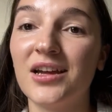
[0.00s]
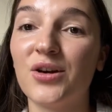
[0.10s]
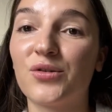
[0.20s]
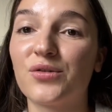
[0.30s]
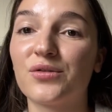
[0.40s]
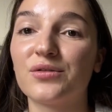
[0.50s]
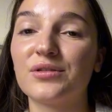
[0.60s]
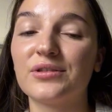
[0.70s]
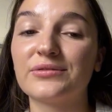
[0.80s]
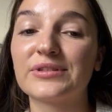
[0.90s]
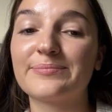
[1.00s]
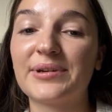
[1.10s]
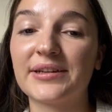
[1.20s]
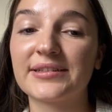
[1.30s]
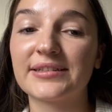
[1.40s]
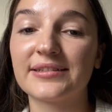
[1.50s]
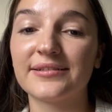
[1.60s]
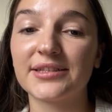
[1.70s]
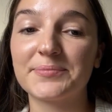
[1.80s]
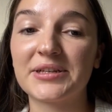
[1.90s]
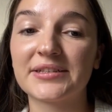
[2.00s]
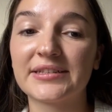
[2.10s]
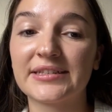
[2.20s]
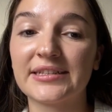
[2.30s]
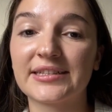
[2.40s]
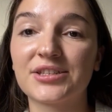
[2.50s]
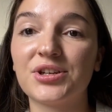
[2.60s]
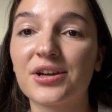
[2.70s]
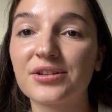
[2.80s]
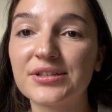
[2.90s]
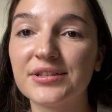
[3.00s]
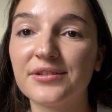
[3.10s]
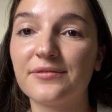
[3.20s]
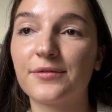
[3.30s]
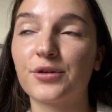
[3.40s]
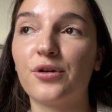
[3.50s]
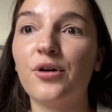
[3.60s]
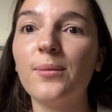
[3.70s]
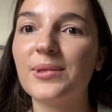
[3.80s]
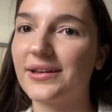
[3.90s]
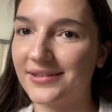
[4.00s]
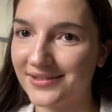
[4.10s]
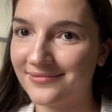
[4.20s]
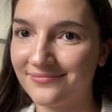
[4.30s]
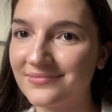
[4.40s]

or spend it as a charity for your homeland.